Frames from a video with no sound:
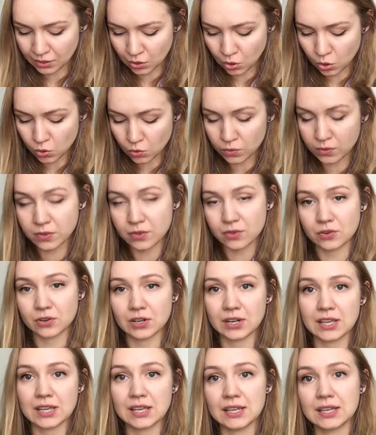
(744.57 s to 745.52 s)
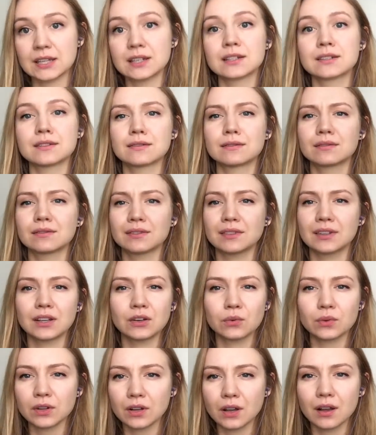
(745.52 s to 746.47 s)
Whole30, I
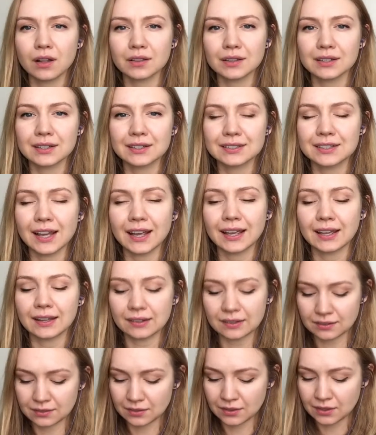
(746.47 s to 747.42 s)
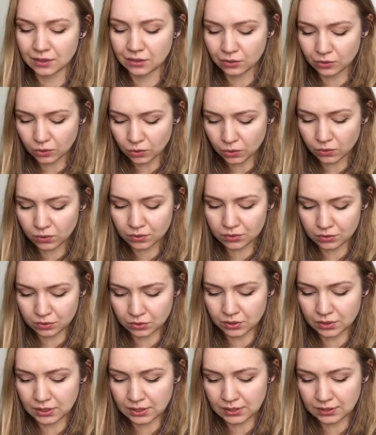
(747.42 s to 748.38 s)
don't want to call it a diet,
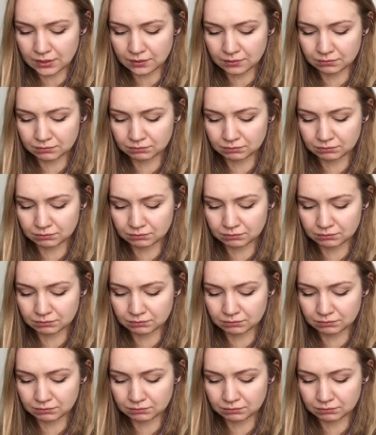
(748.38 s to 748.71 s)
Whole30